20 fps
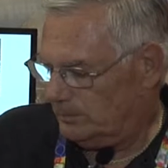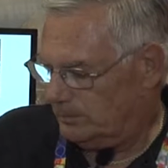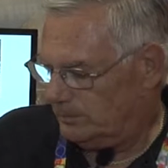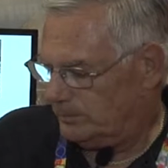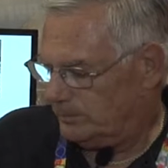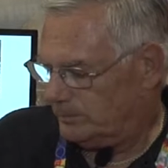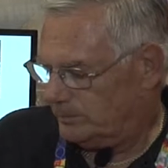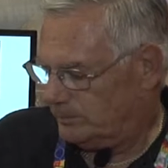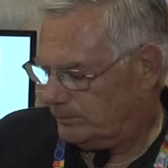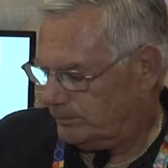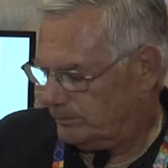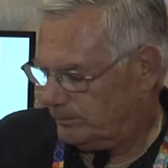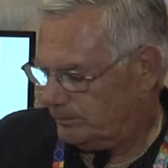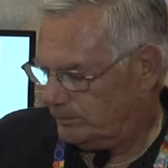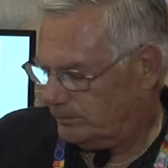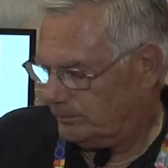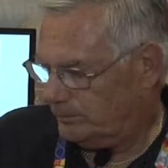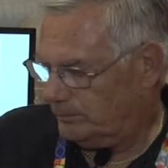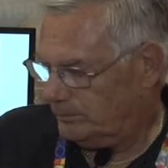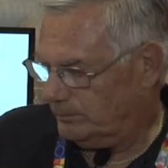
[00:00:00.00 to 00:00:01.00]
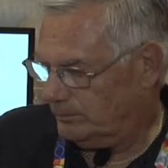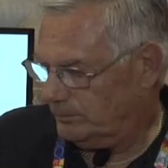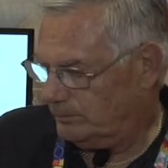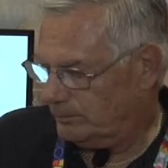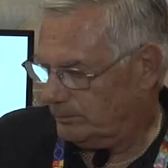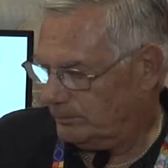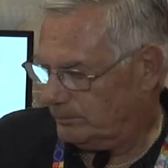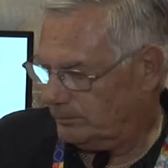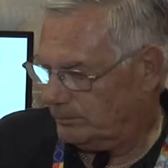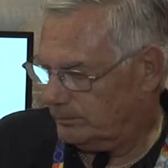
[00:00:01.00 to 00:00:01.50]

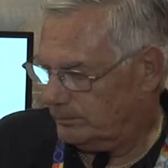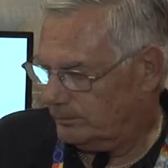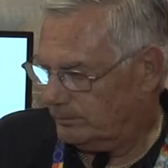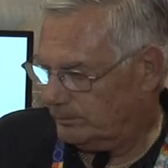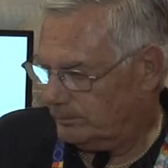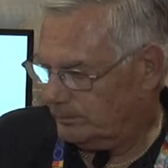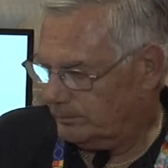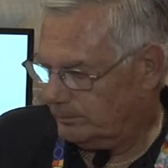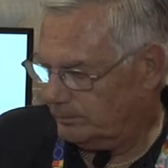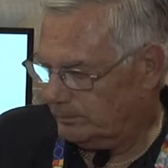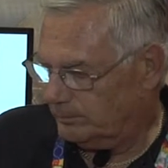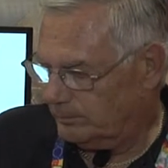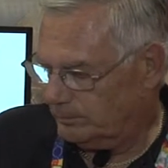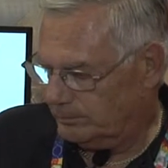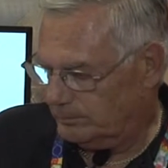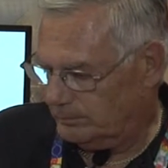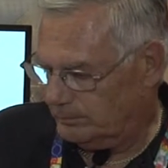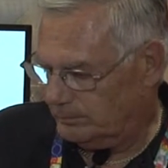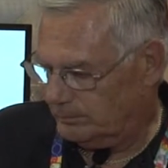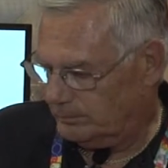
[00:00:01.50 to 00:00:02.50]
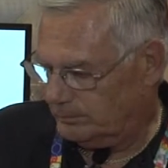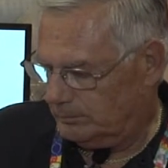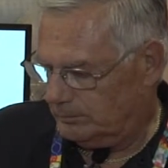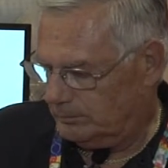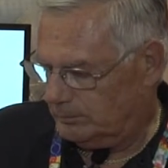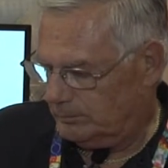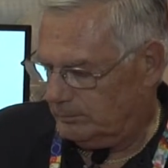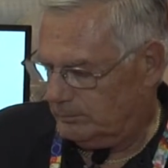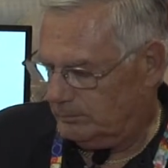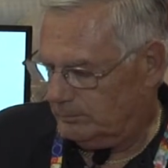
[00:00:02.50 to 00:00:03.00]

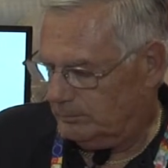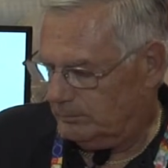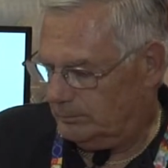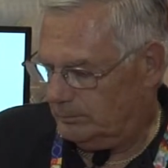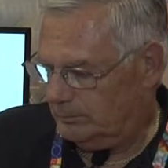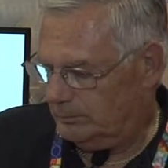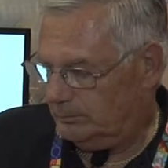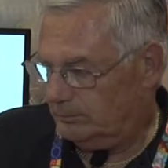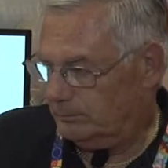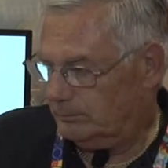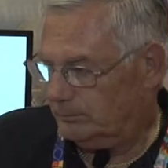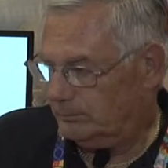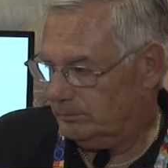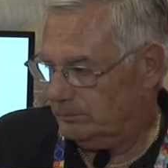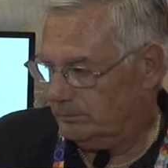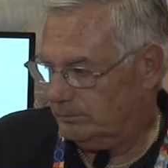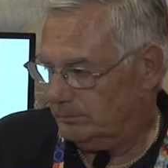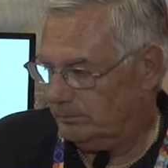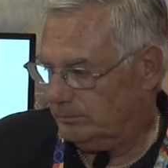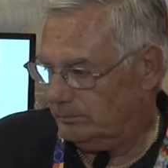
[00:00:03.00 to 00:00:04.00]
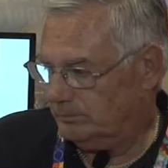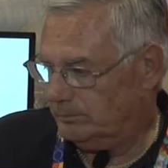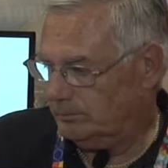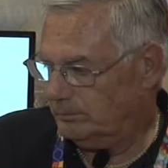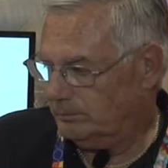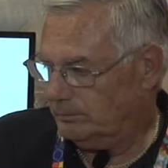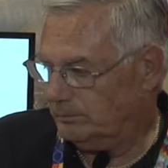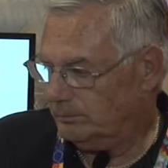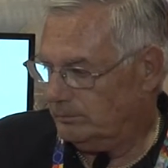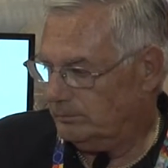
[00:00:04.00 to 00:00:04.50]

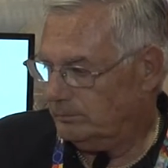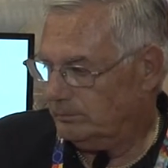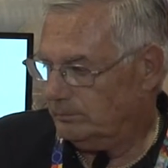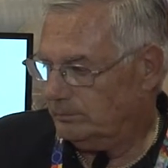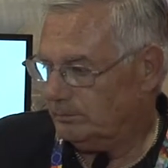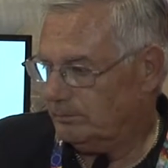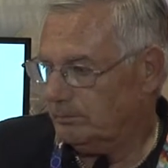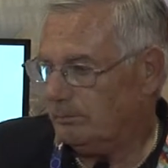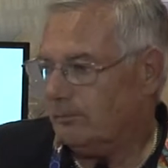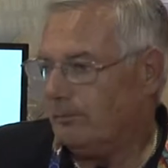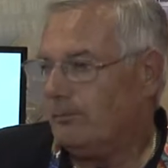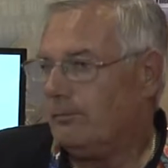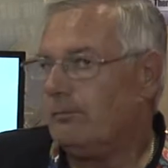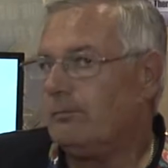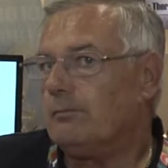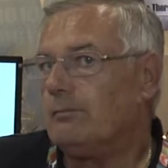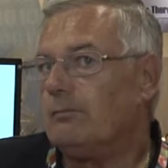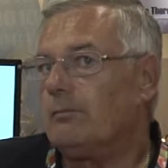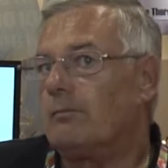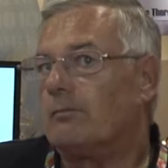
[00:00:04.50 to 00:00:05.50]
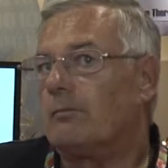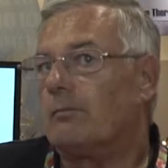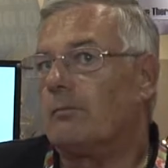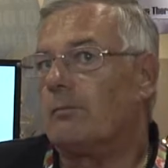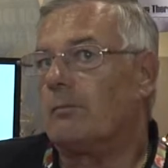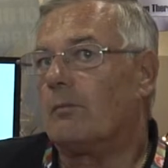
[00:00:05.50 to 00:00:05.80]
This person isn't speaking.